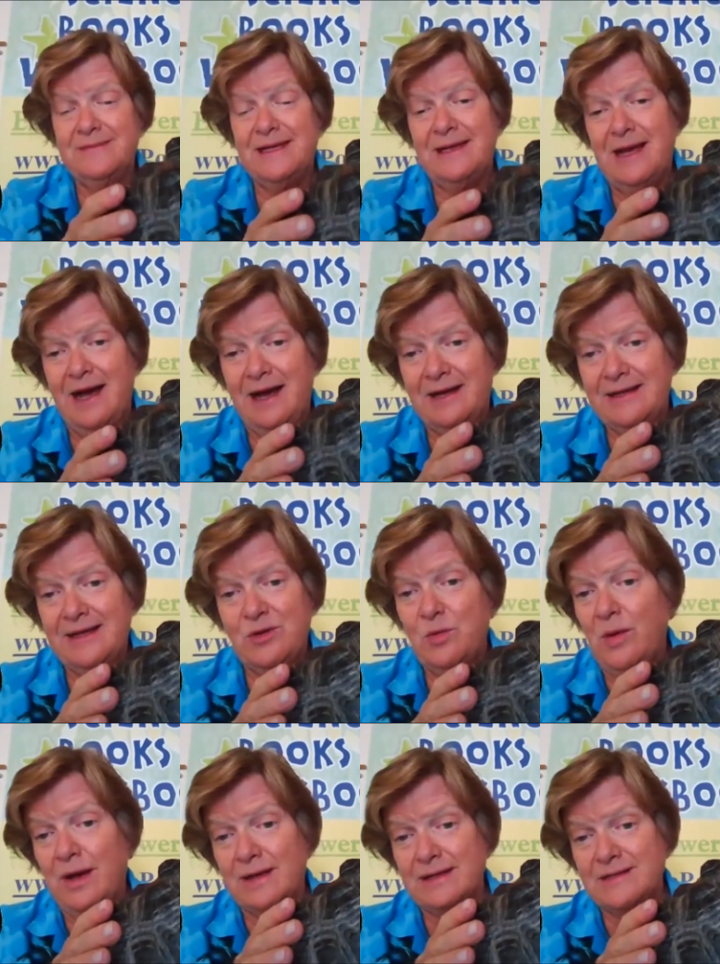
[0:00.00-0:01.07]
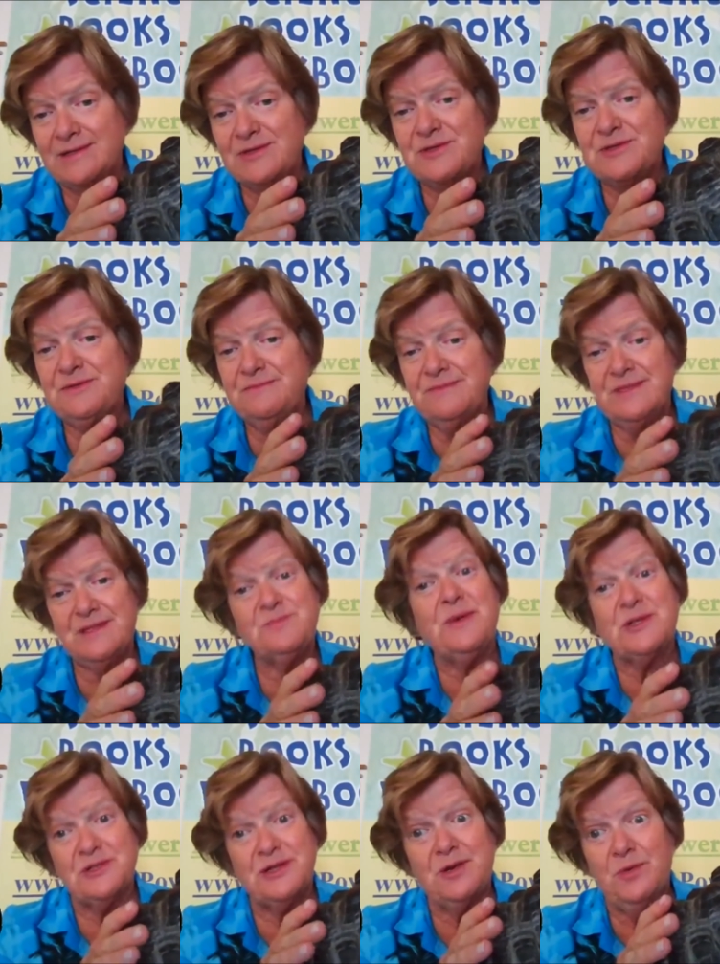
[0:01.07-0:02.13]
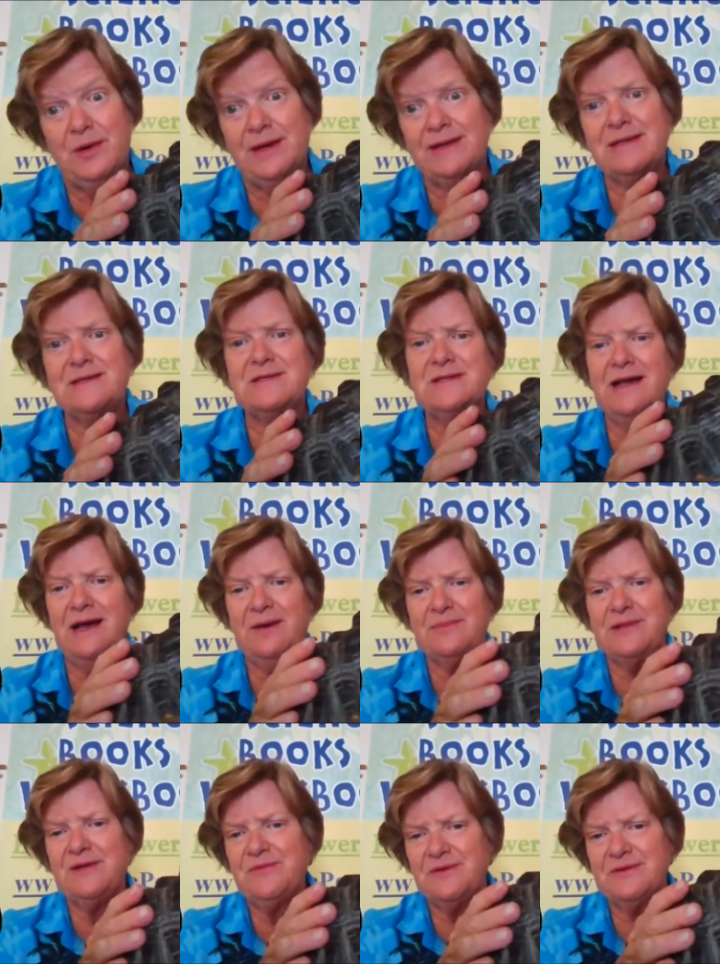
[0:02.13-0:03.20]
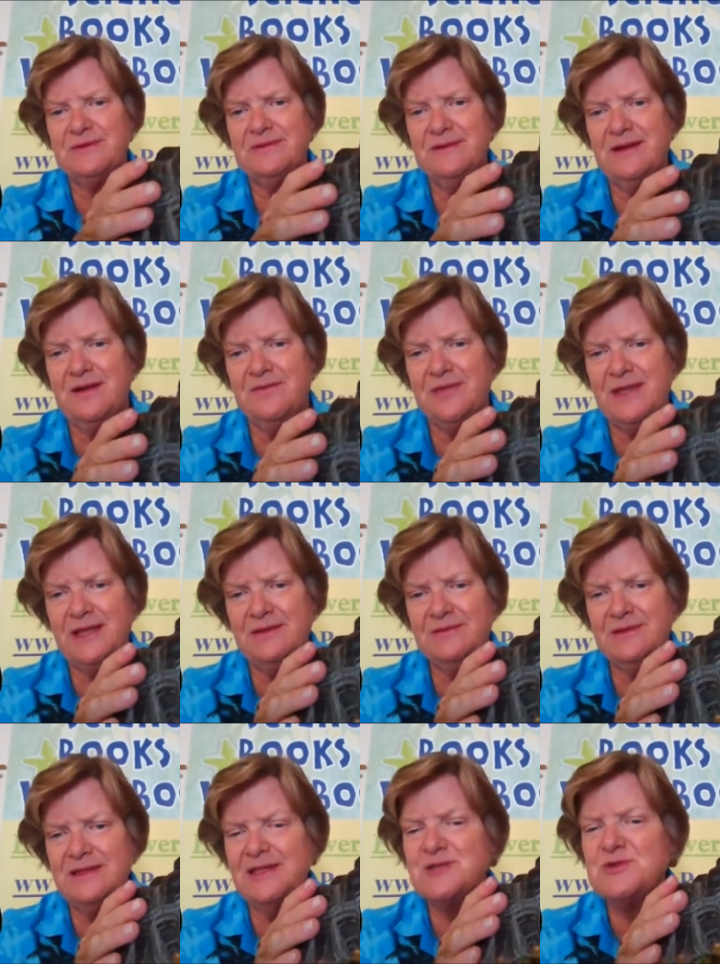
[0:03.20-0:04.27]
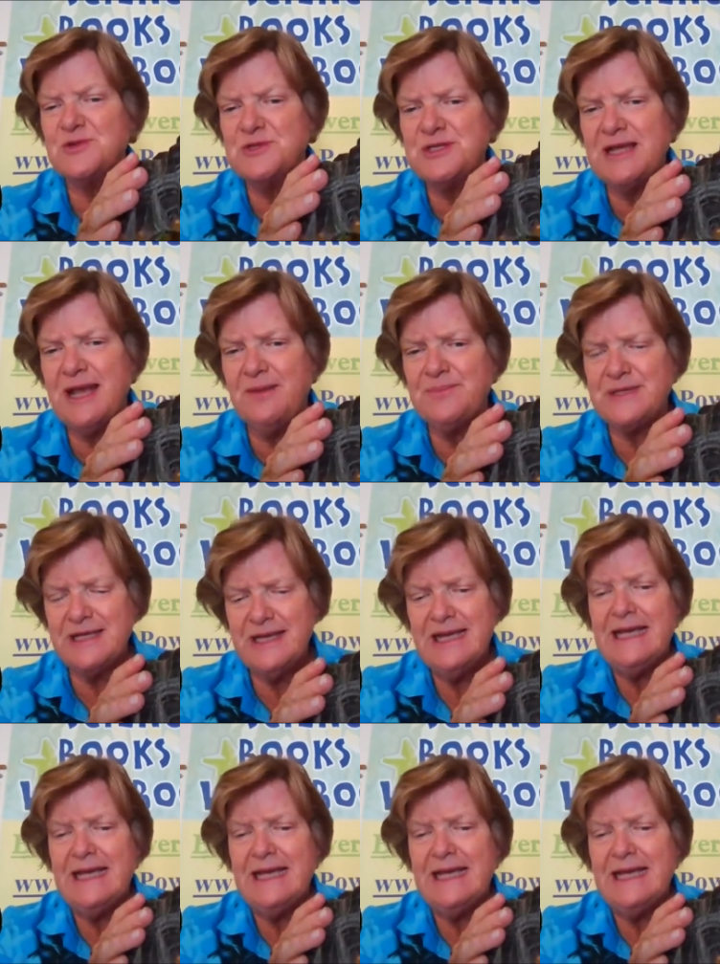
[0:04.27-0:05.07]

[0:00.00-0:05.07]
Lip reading: iguanas, especially iguanas, different of the lizards kept,